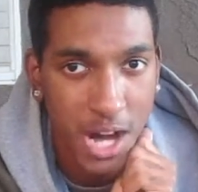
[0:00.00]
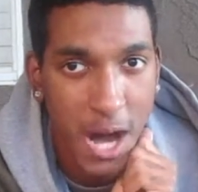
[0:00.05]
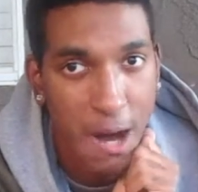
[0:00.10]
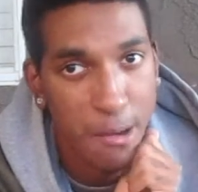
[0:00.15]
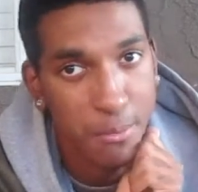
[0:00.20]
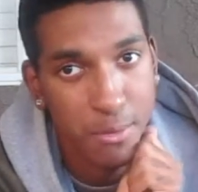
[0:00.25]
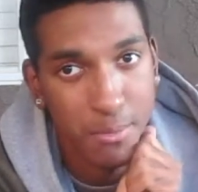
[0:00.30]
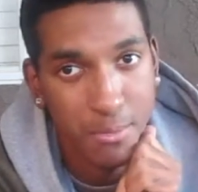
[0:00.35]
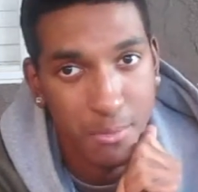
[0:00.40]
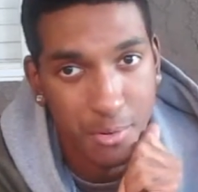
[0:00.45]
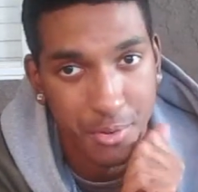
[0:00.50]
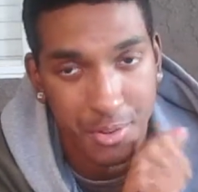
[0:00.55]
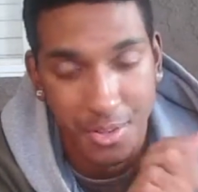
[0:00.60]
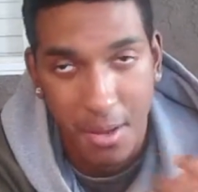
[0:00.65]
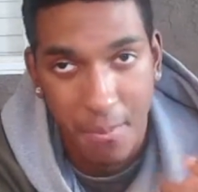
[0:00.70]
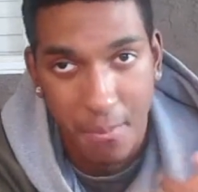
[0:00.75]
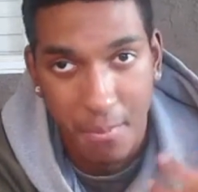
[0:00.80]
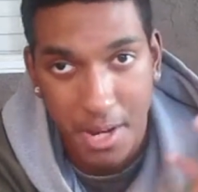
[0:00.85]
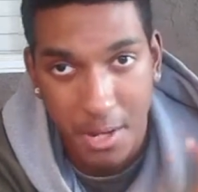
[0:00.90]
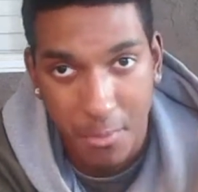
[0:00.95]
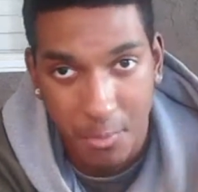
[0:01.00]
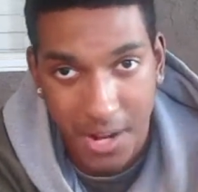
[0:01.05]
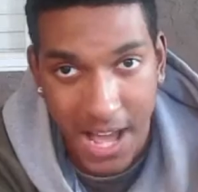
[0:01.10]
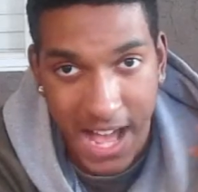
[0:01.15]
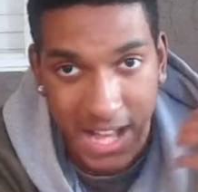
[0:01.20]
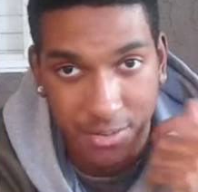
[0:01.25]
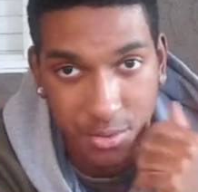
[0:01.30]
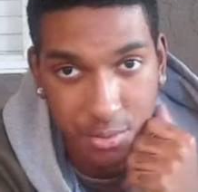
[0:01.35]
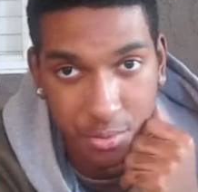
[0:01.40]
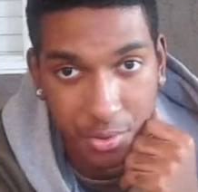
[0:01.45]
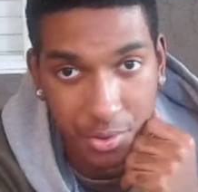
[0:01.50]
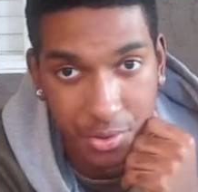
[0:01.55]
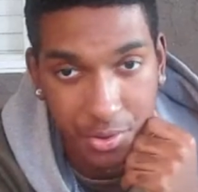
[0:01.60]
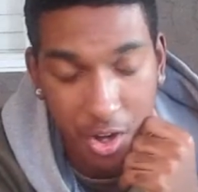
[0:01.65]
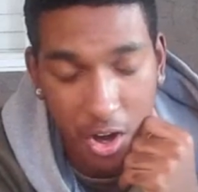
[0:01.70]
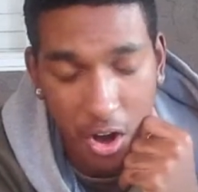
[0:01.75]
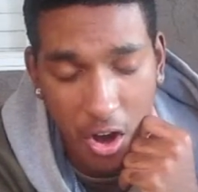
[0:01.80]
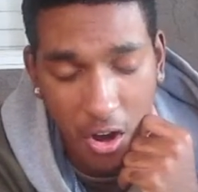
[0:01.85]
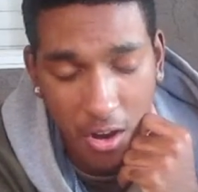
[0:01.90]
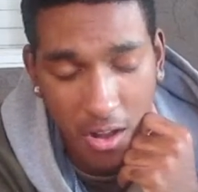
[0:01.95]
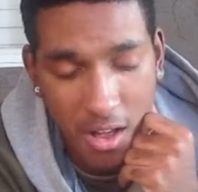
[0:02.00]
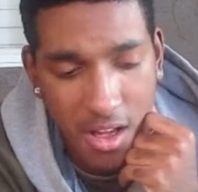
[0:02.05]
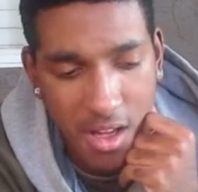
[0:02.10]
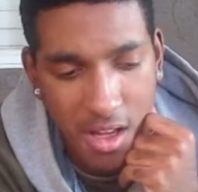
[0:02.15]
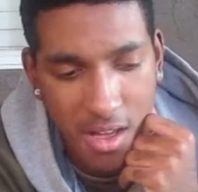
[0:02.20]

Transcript: album or somebody reacts to a song